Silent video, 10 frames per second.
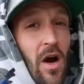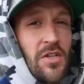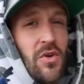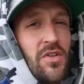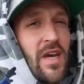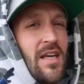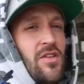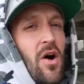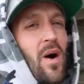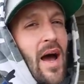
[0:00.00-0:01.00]
right, so as you guys
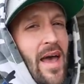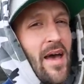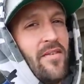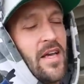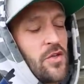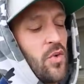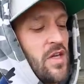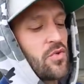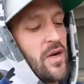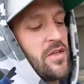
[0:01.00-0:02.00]
know, I have a
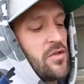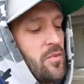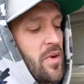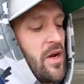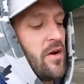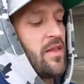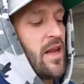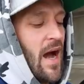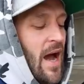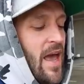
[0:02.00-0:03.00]
twenty twenty Supra here
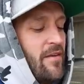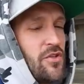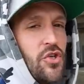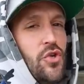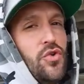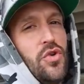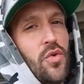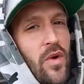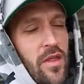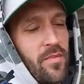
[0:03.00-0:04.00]
that I have
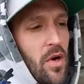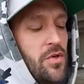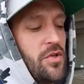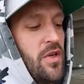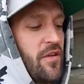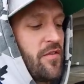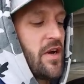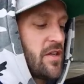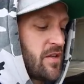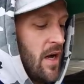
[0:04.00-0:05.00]
tuned with Pro Tuning
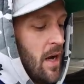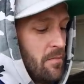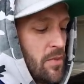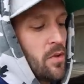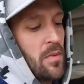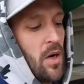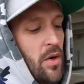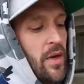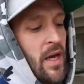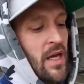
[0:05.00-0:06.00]
Freaks um, boot
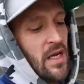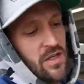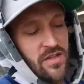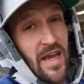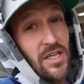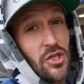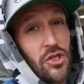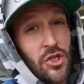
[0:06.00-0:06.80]
mode. Stage